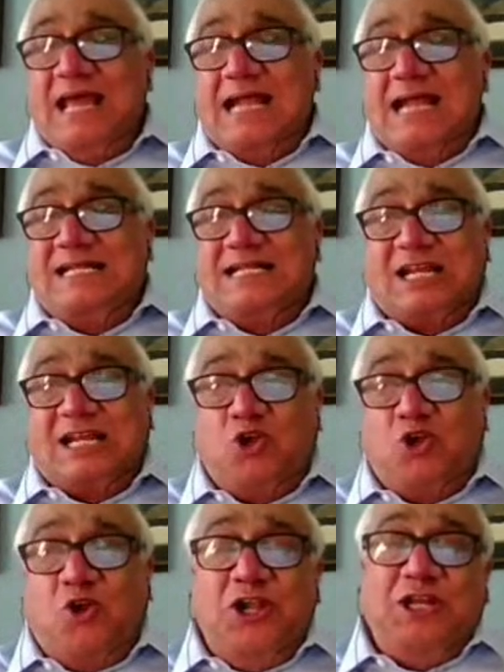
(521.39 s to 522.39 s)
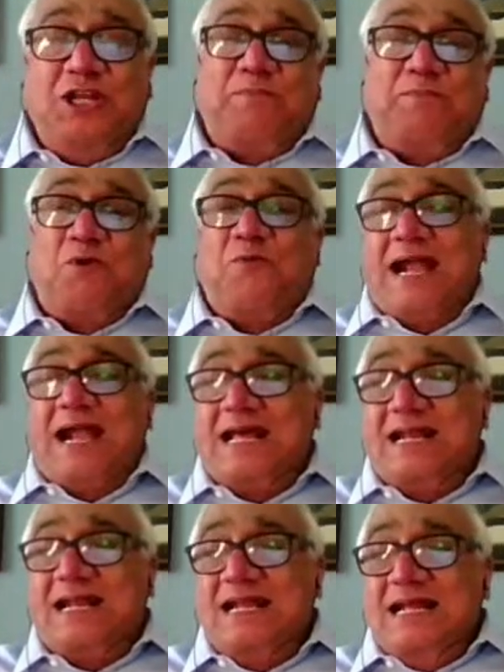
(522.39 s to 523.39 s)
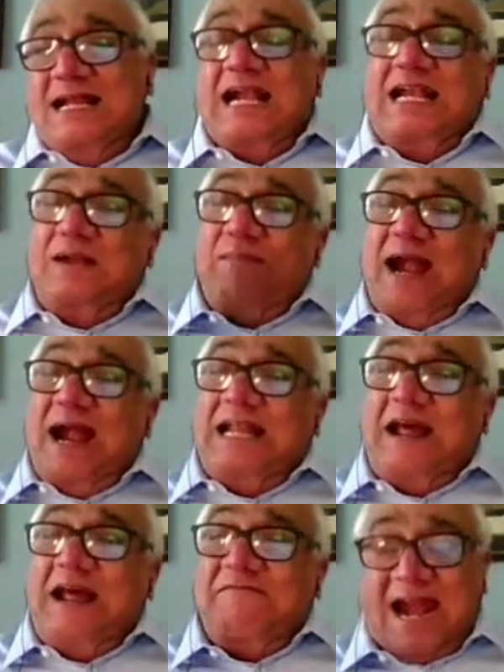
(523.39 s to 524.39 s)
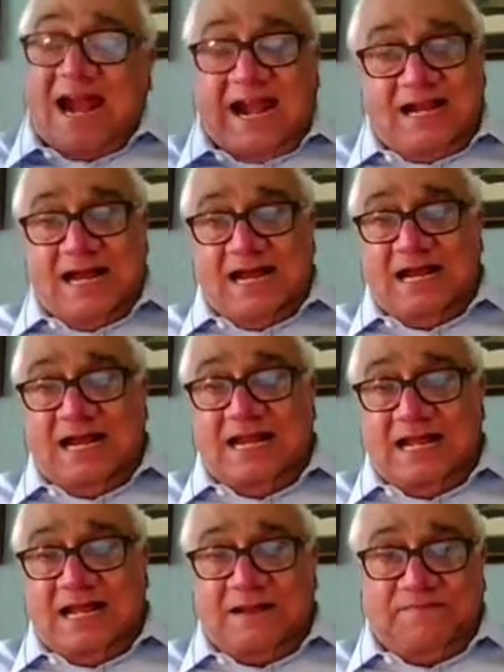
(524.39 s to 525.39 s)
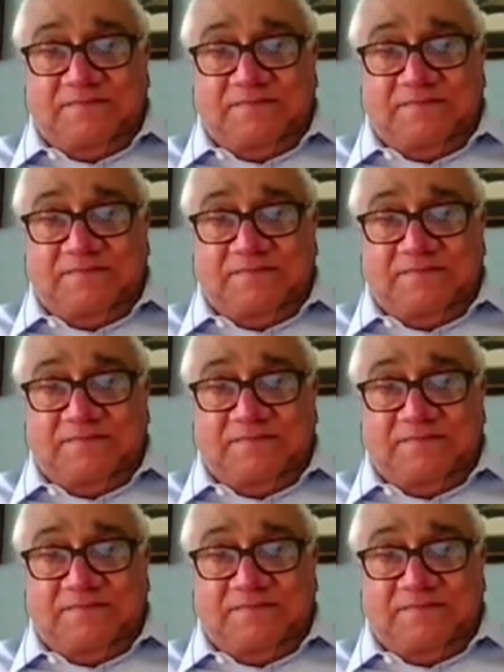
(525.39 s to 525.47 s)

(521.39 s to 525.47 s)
as a security provider that it might have had earlier.